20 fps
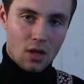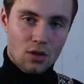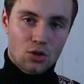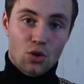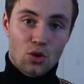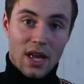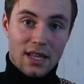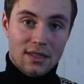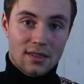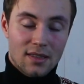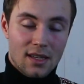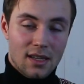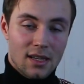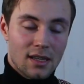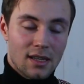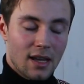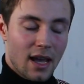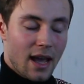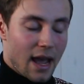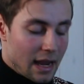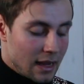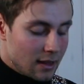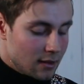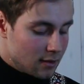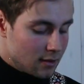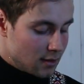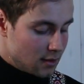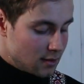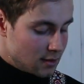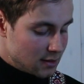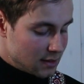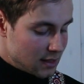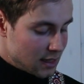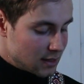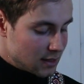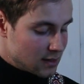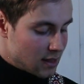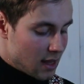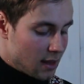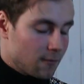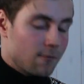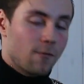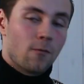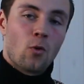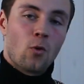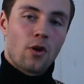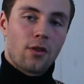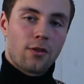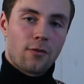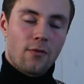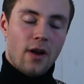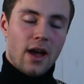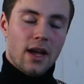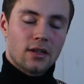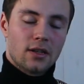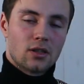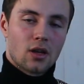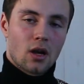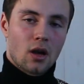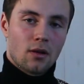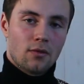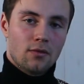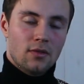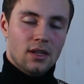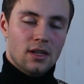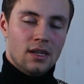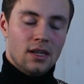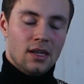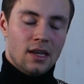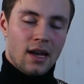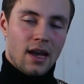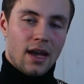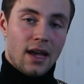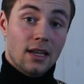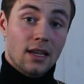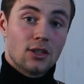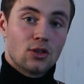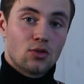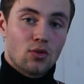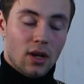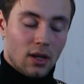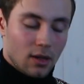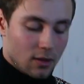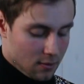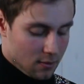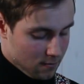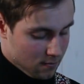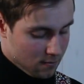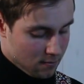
So that's the eighth, sixth, and fourth fret of the A string.